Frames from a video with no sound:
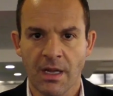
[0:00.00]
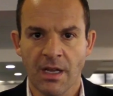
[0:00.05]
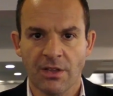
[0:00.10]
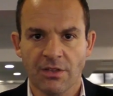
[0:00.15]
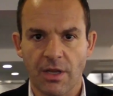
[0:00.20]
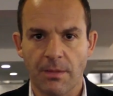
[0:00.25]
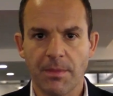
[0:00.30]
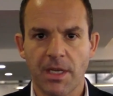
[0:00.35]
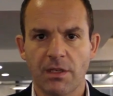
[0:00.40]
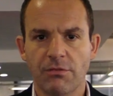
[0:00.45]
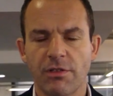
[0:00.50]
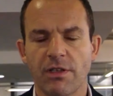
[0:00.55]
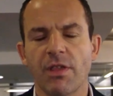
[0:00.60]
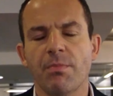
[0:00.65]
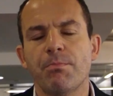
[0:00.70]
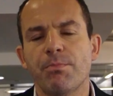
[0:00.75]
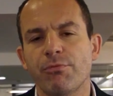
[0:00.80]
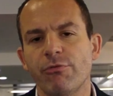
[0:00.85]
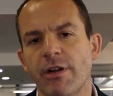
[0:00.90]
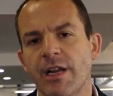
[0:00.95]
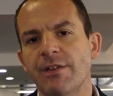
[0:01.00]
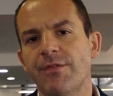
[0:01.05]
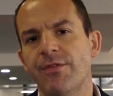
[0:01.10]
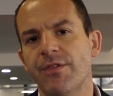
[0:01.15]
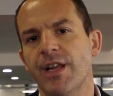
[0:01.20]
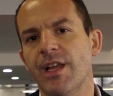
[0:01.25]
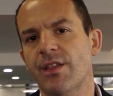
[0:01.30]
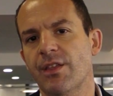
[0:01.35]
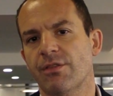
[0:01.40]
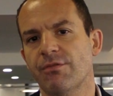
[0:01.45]
So I'm going to run
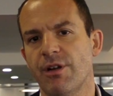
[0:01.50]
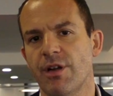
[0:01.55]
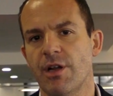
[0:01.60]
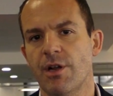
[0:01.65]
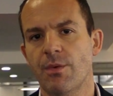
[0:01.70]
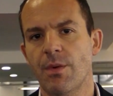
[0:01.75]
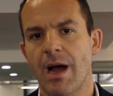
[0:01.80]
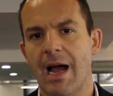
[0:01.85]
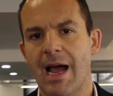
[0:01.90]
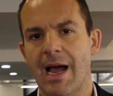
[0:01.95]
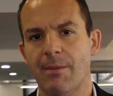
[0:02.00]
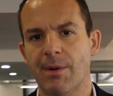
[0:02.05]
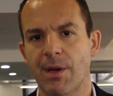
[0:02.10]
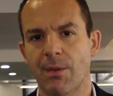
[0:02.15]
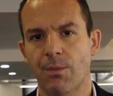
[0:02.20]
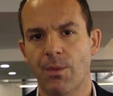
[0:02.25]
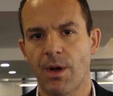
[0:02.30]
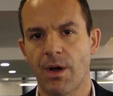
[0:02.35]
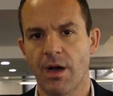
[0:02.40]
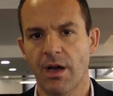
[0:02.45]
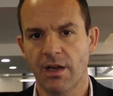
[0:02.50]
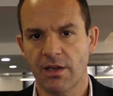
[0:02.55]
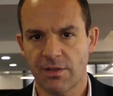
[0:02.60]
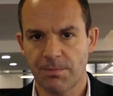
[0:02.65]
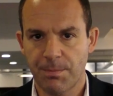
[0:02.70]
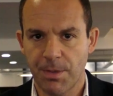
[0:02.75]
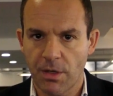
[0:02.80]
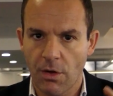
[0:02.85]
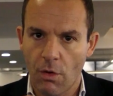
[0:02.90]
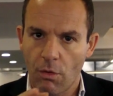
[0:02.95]
briefly through how it works,
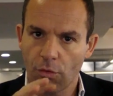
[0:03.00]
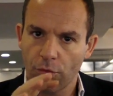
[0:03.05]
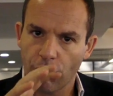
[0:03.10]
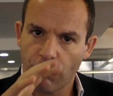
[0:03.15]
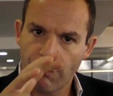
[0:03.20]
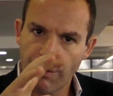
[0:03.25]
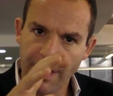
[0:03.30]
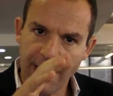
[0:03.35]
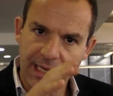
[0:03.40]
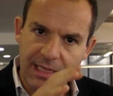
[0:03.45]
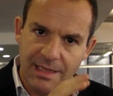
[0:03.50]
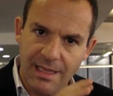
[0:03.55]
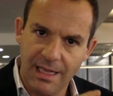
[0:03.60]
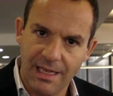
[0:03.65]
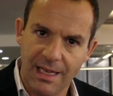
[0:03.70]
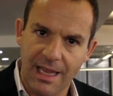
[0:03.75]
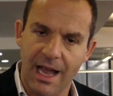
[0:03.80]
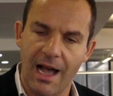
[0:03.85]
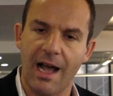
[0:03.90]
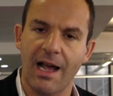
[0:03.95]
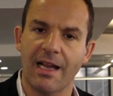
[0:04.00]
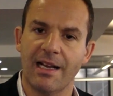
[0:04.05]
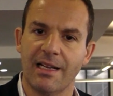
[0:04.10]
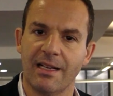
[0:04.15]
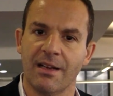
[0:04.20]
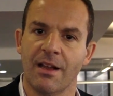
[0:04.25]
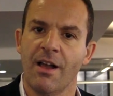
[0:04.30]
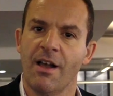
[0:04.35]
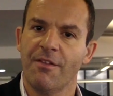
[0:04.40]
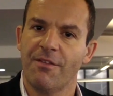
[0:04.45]
but read the guide
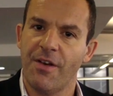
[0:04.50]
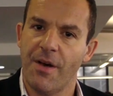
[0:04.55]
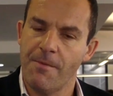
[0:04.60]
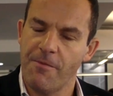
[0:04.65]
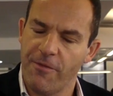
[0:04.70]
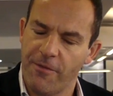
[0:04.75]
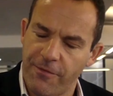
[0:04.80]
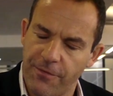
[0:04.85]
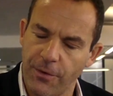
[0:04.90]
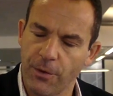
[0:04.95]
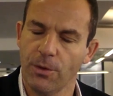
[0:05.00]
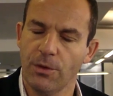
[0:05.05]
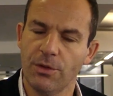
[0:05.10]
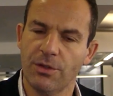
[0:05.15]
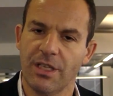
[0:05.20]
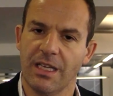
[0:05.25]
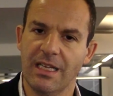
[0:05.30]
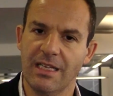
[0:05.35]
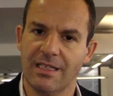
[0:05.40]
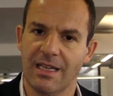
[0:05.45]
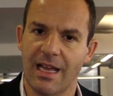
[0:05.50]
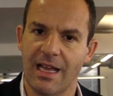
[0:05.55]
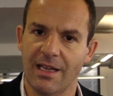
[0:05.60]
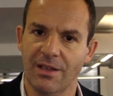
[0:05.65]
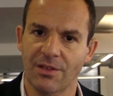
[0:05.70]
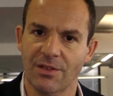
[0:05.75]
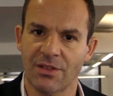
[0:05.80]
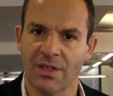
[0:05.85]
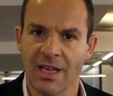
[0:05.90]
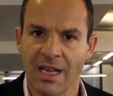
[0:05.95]
for full
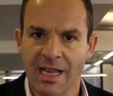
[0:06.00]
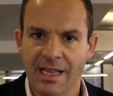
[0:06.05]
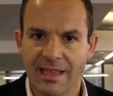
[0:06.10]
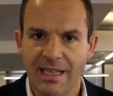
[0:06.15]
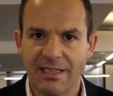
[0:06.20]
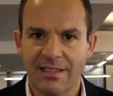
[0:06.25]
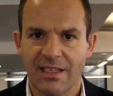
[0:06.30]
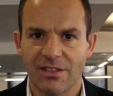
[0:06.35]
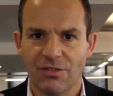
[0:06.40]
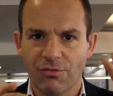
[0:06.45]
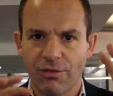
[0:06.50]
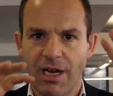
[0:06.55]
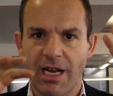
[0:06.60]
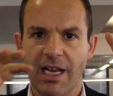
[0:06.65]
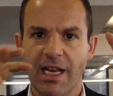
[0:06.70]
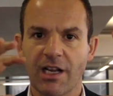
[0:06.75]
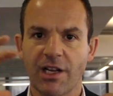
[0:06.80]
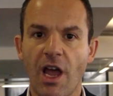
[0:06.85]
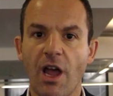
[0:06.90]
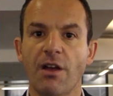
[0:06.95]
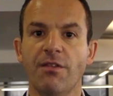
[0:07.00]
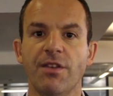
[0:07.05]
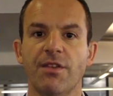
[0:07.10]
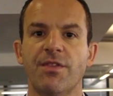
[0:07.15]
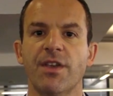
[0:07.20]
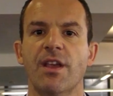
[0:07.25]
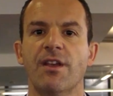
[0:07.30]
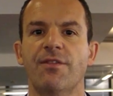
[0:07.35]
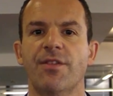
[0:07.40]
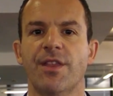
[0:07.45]
details. This is really an
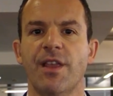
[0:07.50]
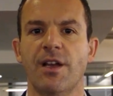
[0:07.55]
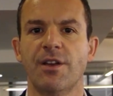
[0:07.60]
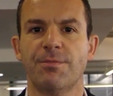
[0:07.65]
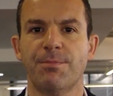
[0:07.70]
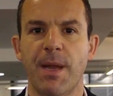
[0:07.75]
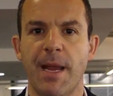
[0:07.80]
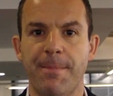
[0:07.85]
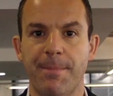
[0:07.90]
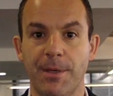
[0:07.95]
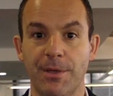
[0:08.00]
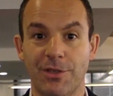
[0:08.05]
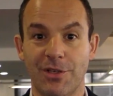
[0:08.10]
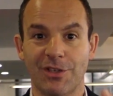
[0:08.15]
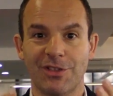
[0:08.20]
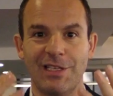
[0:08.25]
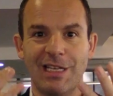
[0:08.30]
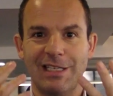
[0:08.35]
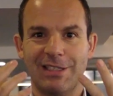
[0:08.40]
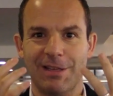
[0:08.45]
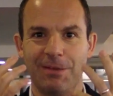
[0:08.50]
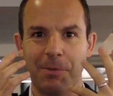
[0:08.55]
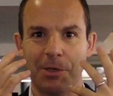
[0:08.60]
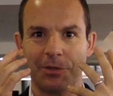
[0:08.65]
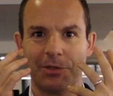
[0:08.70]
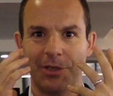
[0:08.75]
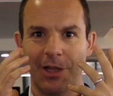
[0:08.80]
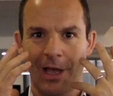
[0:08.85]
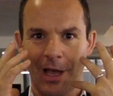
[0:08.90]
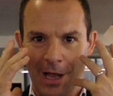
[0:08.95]
overview for those people who just need someone
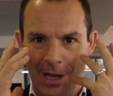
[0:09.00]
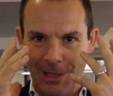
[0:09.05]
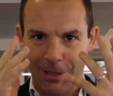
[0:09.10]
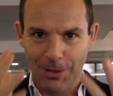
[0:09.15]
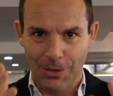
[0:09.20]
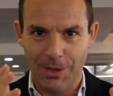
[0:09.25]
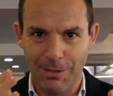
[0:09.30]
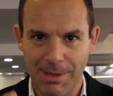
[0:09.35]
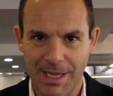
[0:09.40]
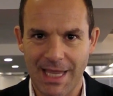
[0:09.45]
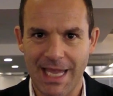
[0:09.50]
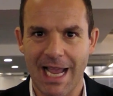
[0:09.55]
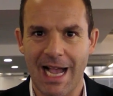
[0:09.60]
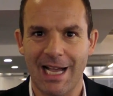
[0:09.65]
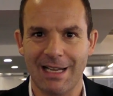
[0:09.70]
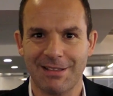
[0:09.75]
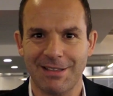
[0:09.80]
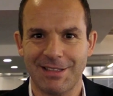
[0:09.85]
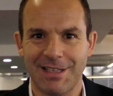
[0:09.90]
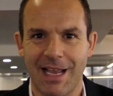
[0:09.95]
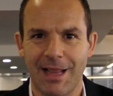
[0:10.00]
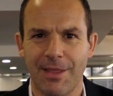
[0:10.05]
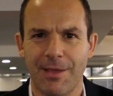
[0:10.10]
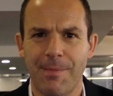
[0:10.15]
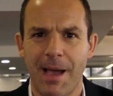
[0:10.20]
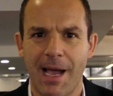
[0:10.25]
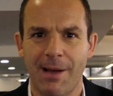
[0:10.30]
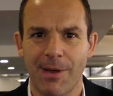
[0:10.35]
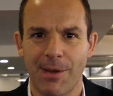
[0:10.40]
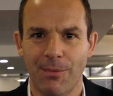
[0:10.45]
to look them in the eyes and tell them
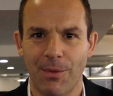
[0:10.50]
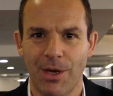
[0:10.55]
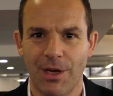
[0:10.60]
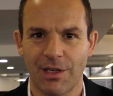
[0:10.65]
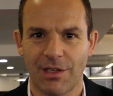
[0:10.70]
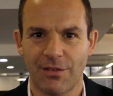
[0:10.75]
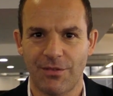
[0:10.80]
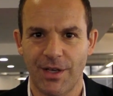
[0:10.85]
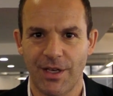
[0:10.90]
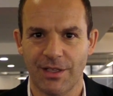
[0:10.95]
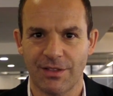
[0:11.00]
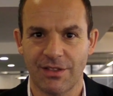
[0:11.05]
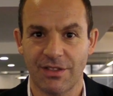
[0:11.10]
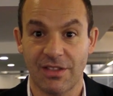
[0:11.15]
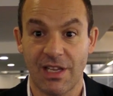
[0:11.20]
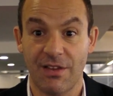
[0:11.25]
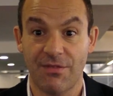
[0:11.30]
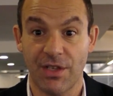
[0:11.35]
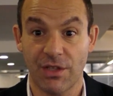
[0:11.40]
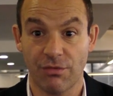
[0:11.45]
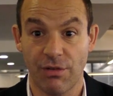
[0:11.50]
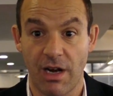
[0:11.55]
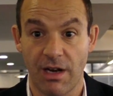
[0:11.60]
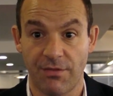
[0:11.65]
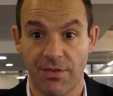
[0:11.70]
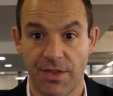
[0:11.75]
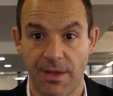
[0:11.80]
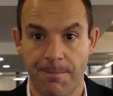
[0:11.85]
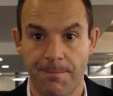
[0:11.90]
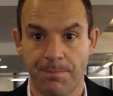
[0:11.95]
how it works first to see if it's right
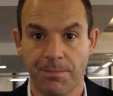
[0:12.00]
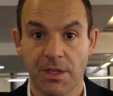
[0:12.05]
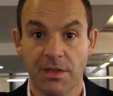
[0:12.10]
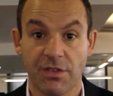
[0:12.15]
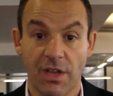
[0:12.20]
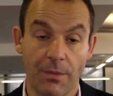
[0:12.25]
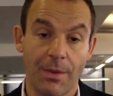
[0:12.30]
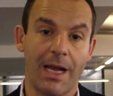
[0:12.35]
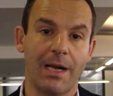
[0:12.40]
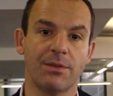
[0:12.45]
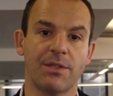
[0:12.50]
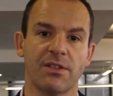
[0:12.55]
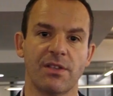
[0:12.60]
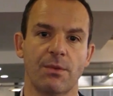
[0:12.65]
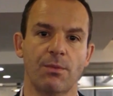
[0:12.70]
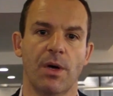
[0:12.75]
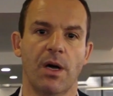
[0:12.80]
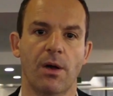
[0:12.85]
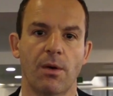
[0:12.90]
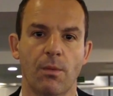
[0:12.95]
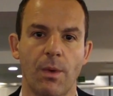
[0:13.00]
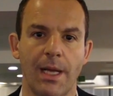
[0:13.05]
for them. So how does it work?